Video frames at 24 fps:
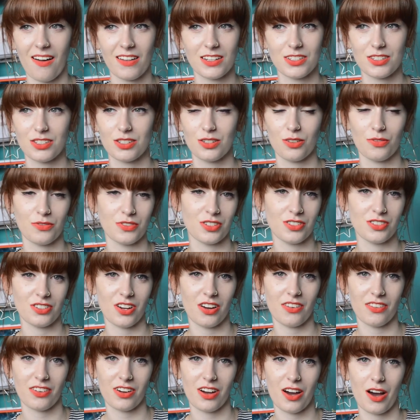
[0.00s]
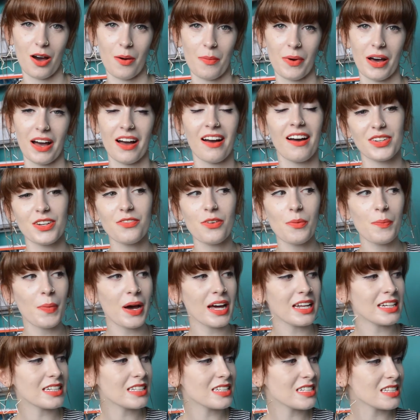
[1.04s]
just love Sundara Karma. Another
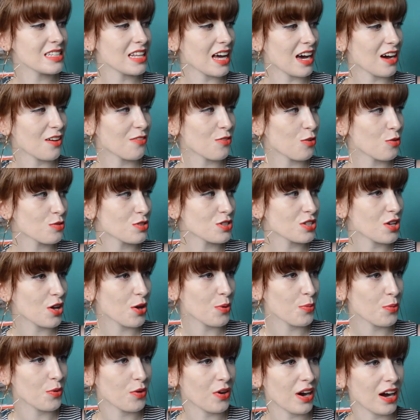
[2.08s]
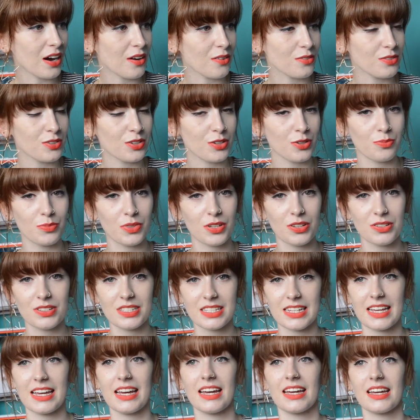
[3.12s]
band that have also brought out new
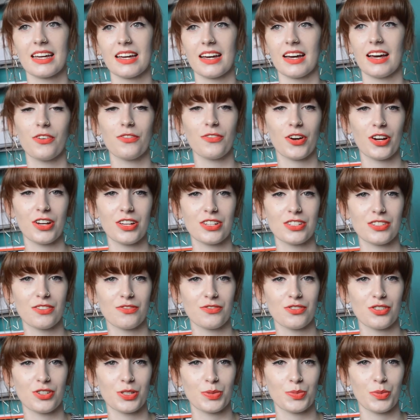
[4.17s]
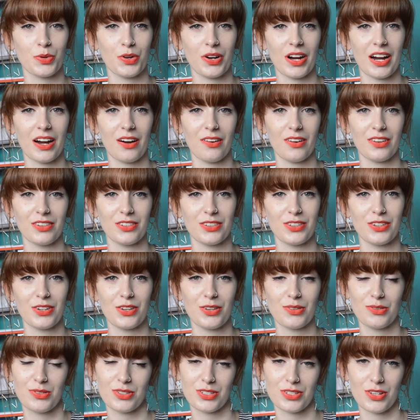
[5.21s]
music, The Fighters have just brought out a
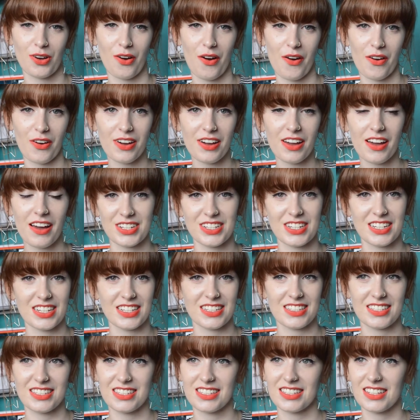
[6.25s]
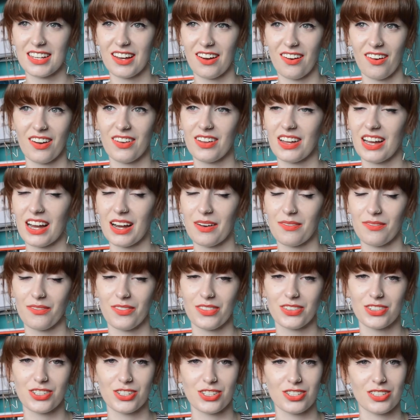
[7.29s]
new song, which is I am
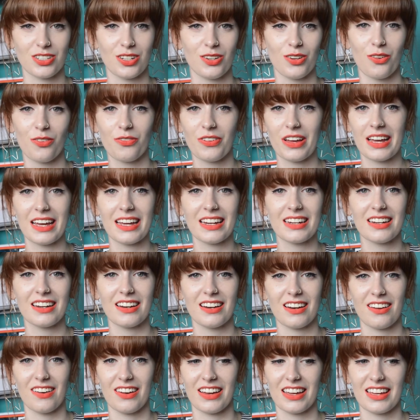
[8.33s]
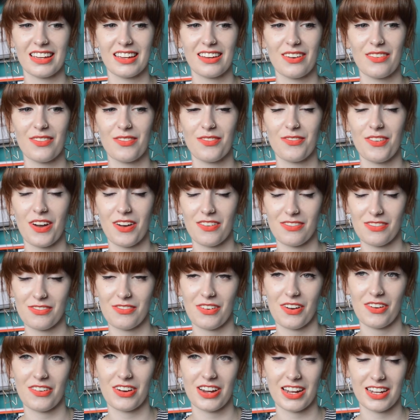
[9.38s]
just loving, like very,
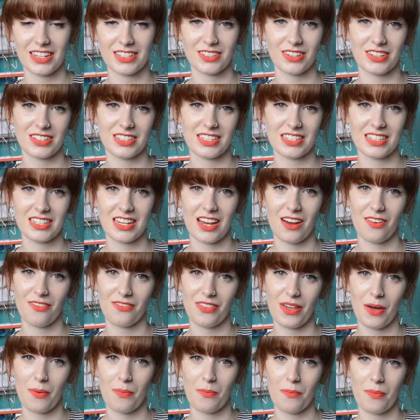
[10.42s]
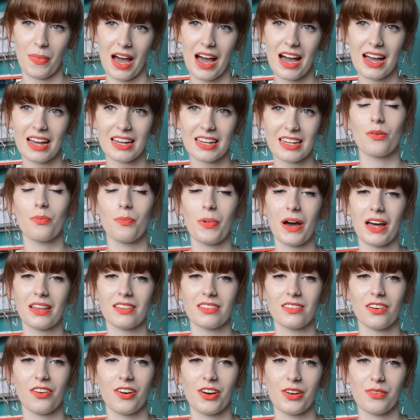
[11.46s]
very excited to have them back. The
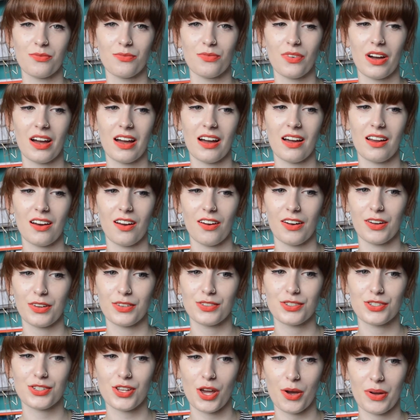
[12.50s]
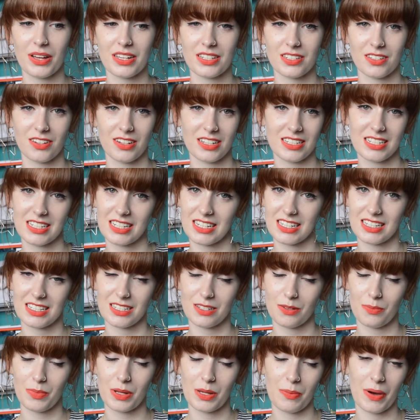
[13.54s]
band that I'm like so excited
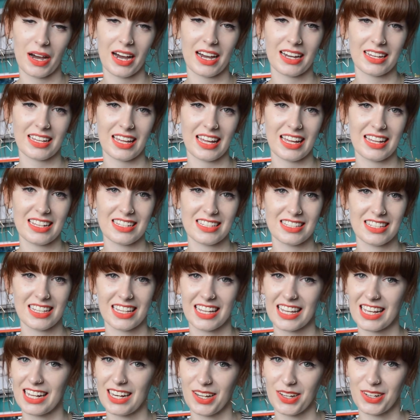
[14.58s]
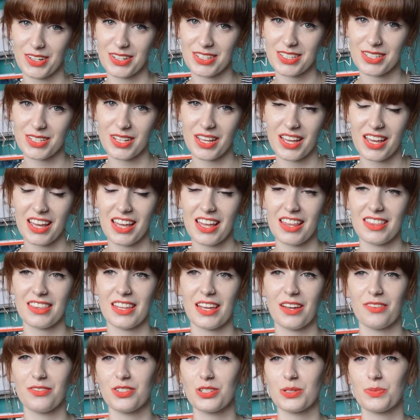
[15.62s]
to be back is The Killers.
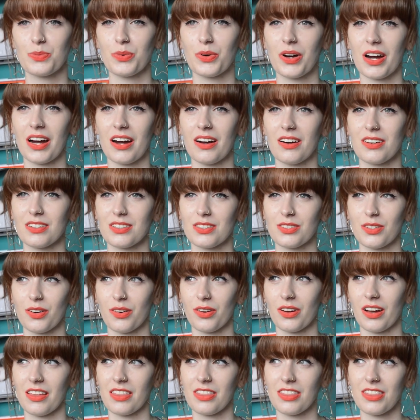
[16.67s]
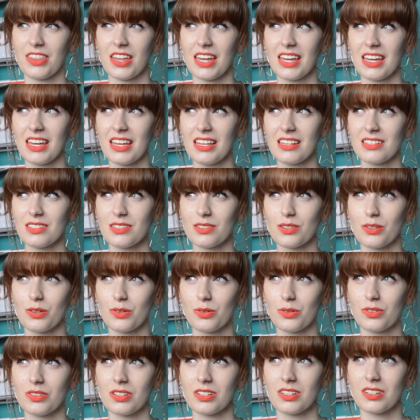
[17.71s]
They've just brought out a song, I think it's
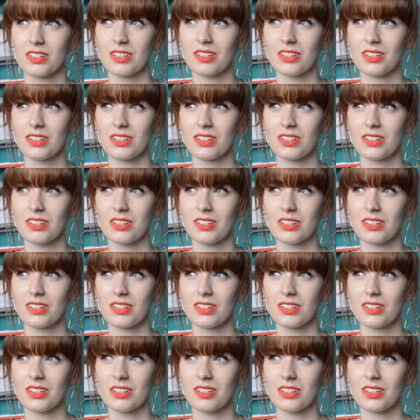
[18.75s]
called